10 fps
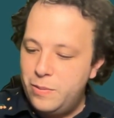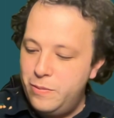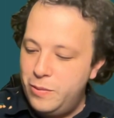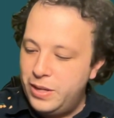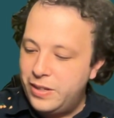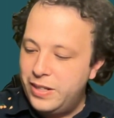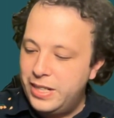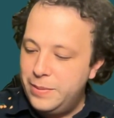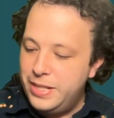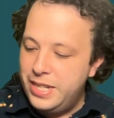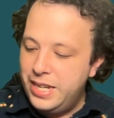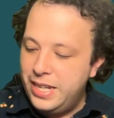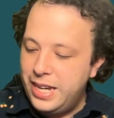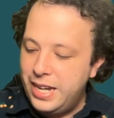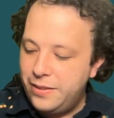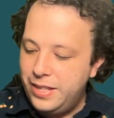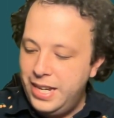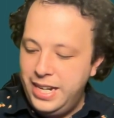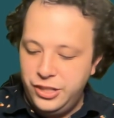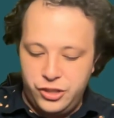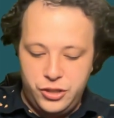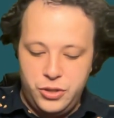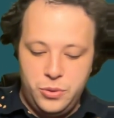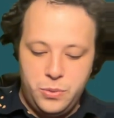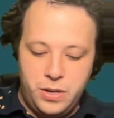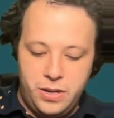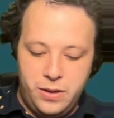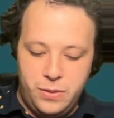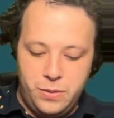we're going to be taking out the H two O.